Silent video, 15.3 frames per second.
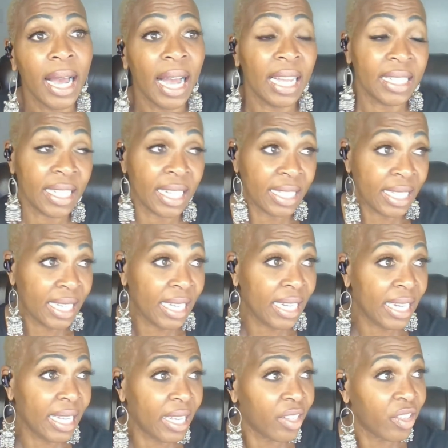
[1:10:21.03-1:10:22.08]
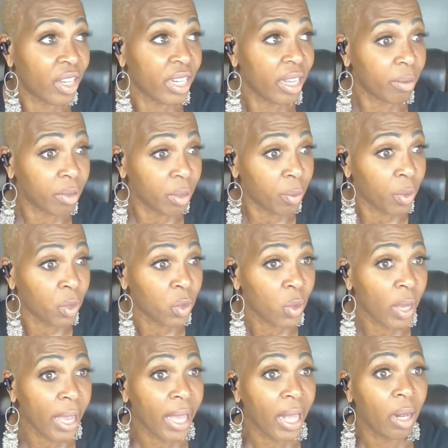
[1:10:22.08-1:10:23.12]
As a teenager, them supposed
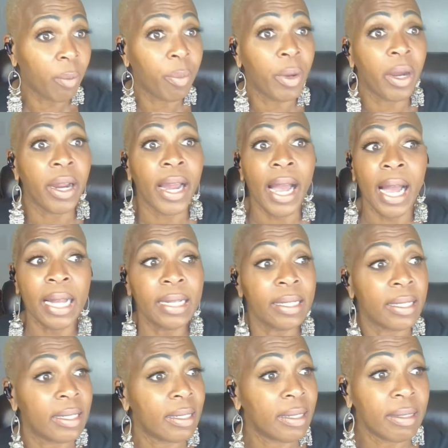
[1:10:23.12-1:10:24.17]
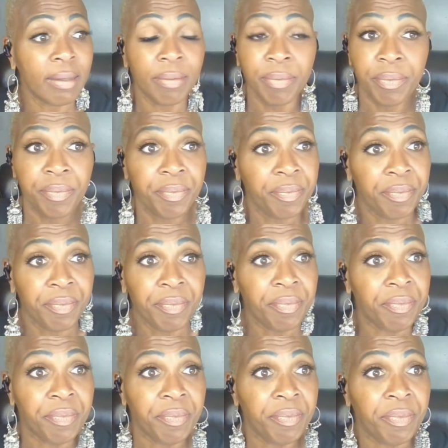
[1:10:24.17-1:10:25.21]
to help her. And
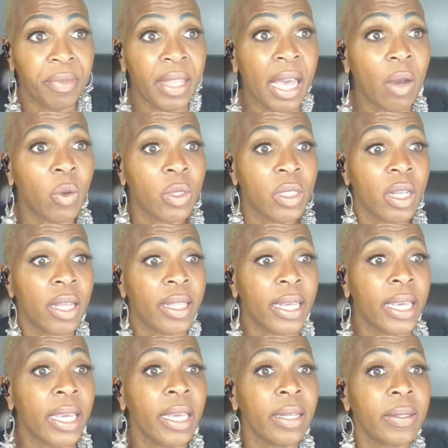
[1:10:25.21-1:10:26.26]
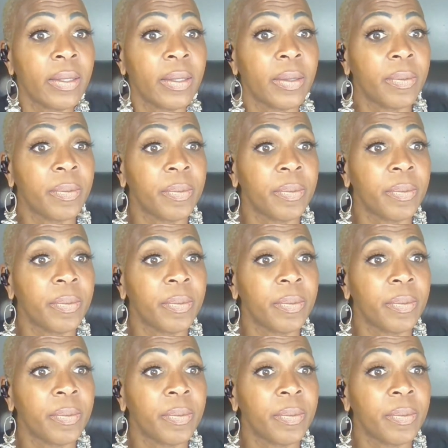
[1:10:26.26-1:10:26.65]
that was not the case.